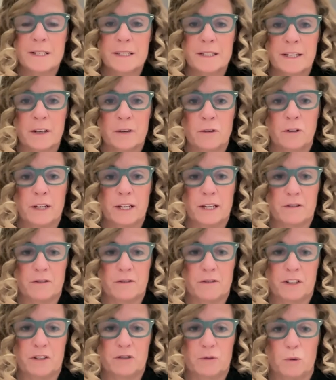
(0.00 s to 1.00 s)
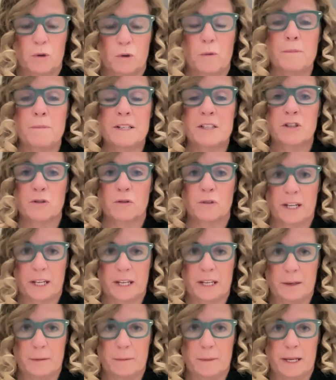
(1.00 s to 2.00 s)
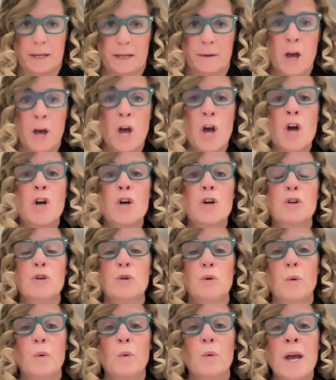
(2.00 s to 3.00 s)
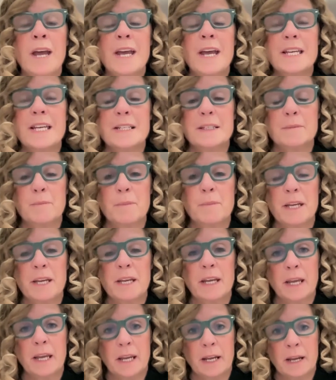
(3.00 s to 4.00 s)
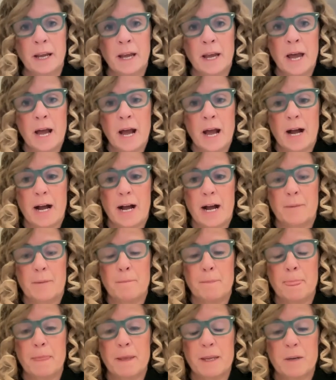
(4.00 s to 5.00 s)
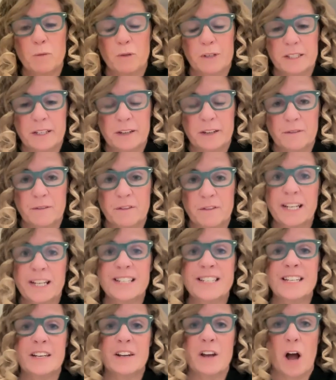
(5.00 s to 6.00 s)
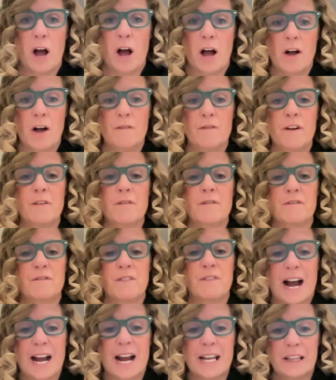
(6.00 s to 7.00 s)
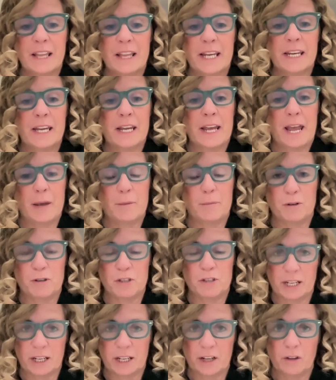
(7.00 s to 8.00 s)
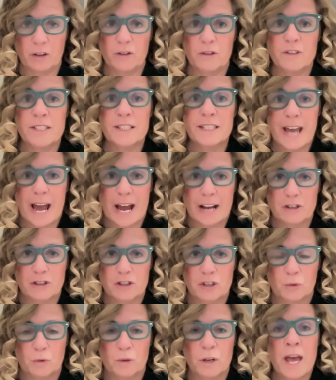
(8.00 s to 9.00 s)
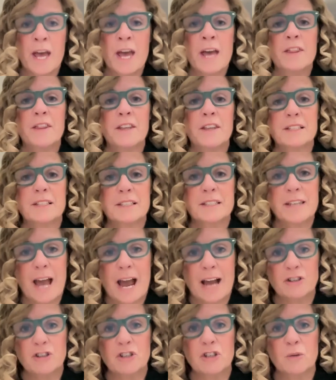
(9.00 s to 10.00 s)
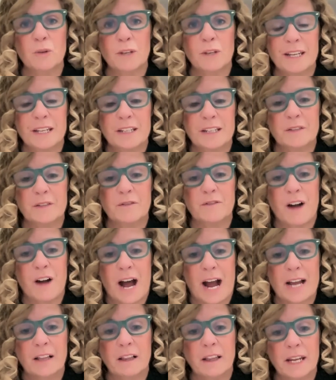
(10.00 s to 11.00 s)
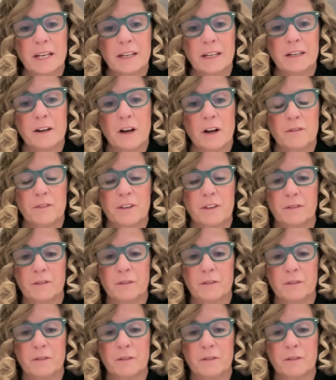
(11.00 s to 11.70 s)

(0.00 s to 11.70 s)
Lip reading: single individual, Mr. Rahimi, who is being he was convicted of violating a particular statute. The statute he is violated of